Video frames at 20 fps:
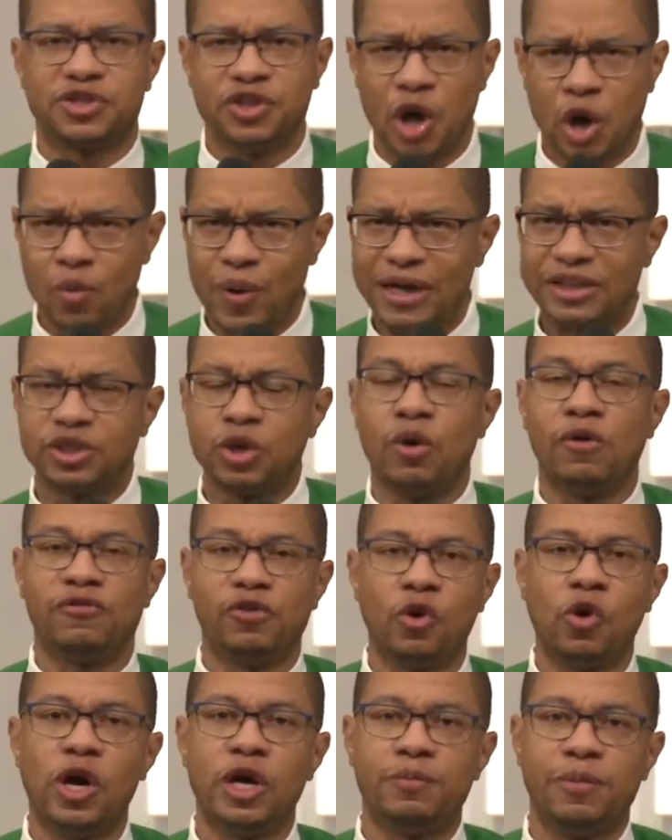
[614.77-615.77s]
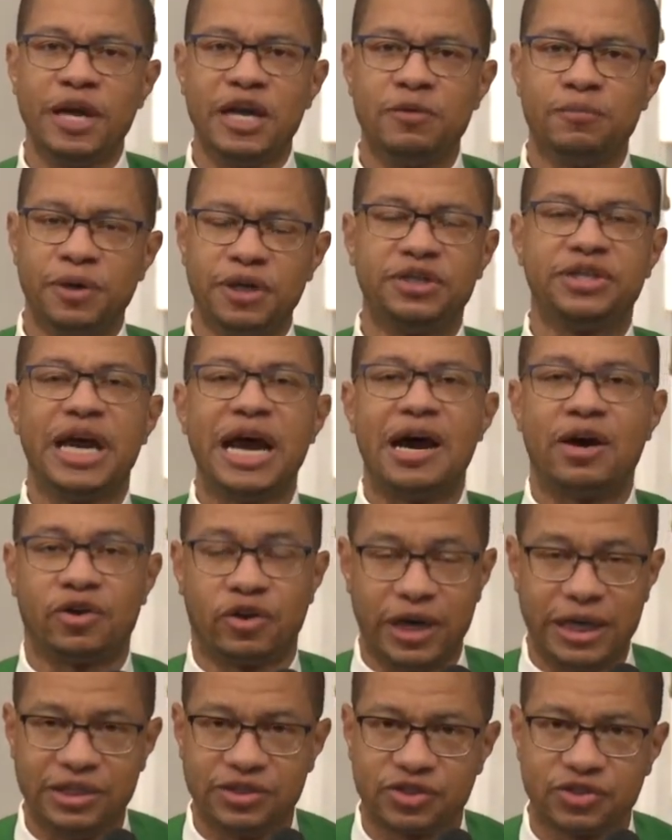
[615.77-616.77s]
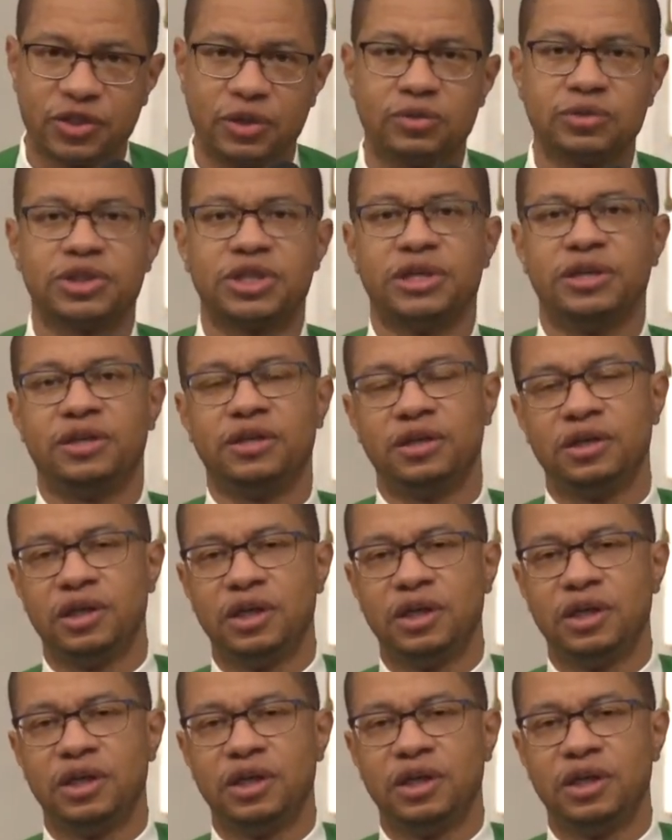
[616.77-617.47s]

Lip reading: no way to avoid being put down or insulted